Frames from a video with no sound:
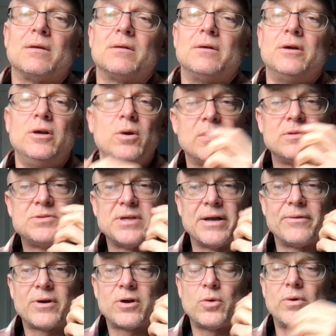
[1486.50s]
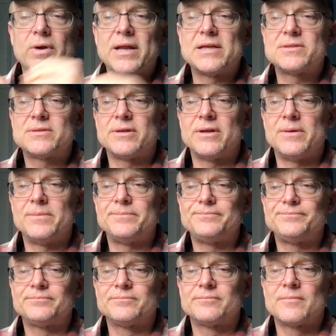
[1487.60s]
Who owns sound recordings?
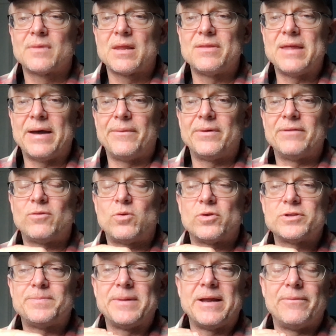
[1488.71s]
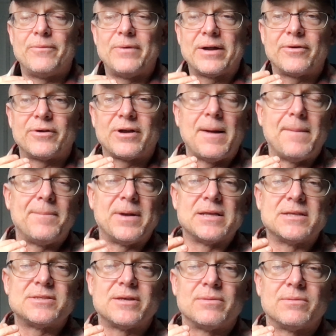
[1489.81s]
that would of course be a record company.
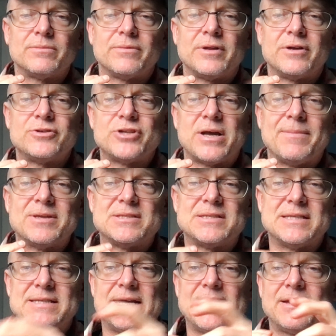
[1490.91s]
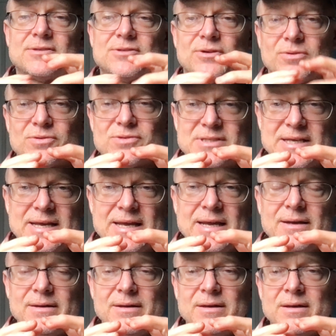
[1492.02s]
So their job is to take Circle
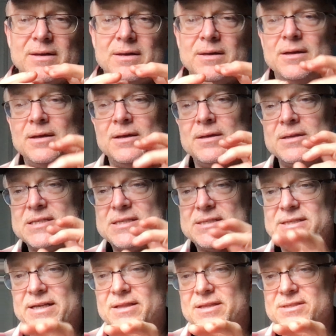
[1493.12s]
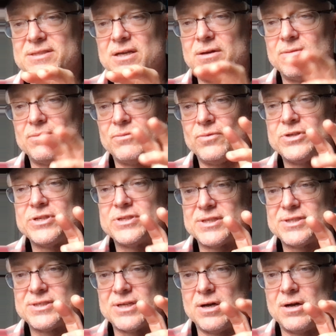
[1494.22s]
C, stick the song, which is the
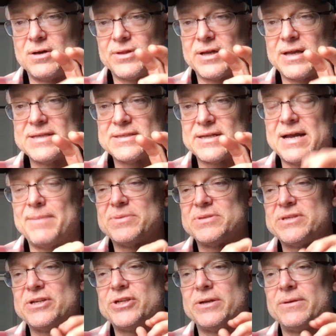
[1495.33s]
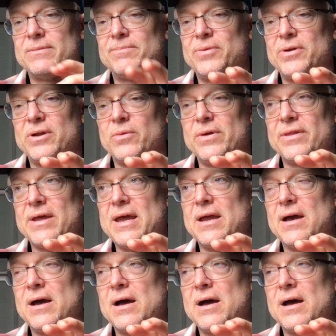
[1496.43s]
song as a composition, put it with a